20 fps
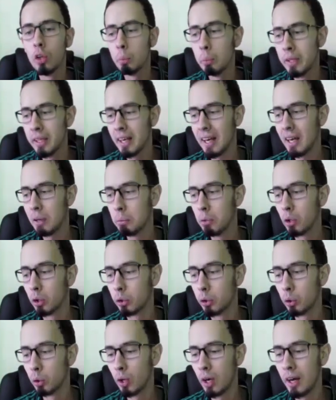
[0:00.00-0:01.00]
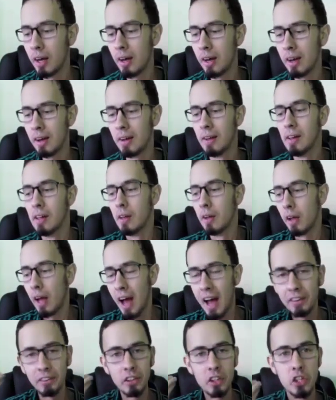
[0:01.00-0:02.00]
you will be able to uh,
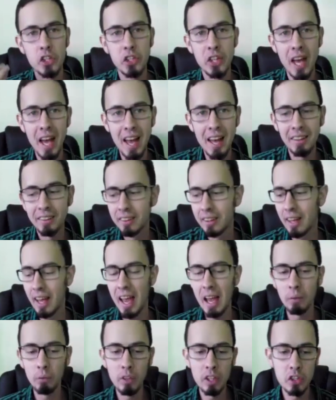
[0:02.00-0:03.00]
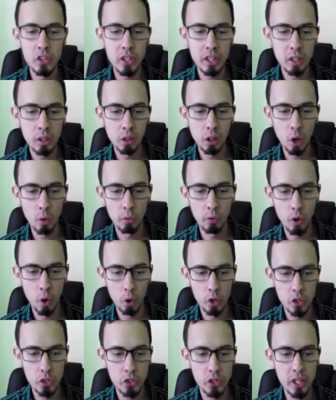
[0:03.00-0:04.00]
understand every single
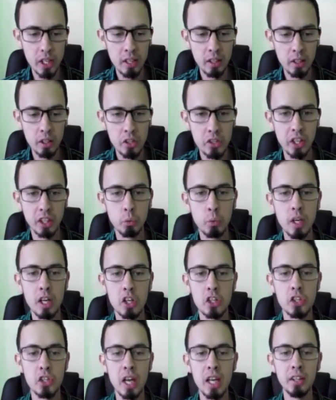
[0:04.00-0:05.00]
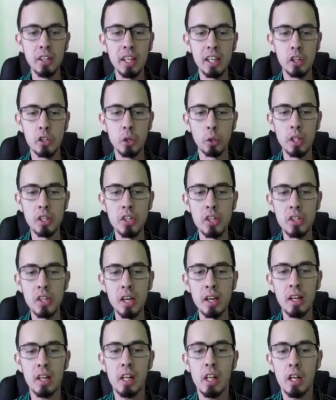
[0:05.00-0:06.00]
of our signals that we are sending. So
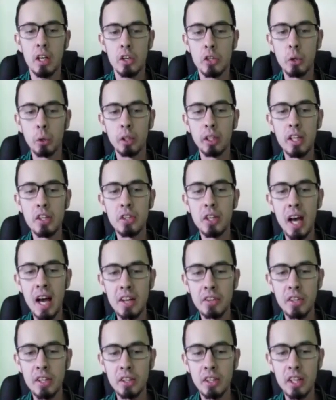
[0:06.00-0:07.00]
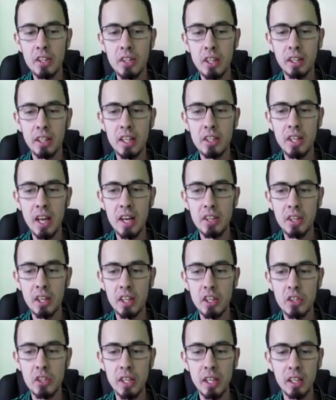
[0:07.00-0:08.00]
this is a So these guys, these these
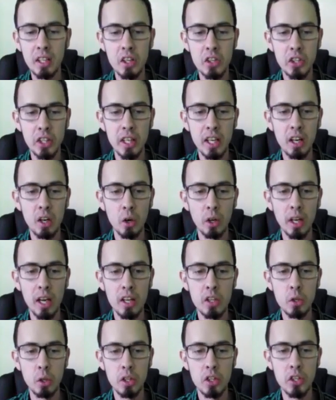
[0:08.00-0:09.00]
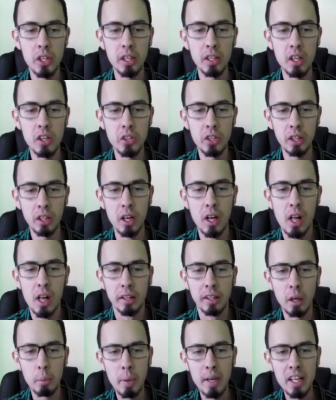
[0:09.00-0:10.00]
guys are the signals here, okay? So the signals
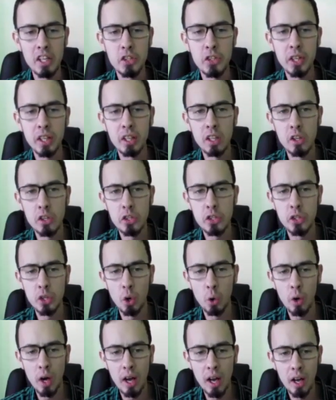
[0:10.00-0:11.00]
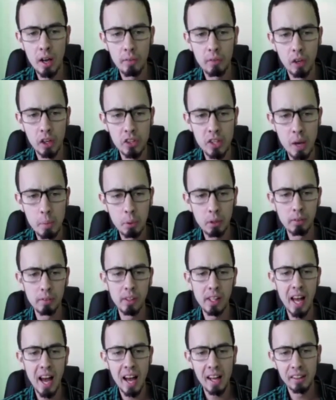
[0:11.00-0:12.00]
are, there are many signals. So uh, for
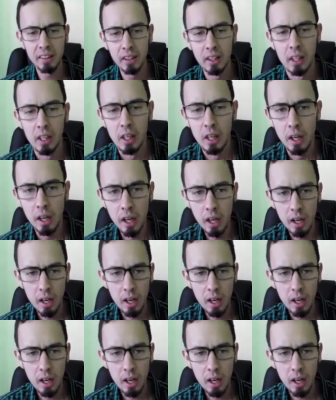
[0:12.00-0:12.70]
example, Vlad uh,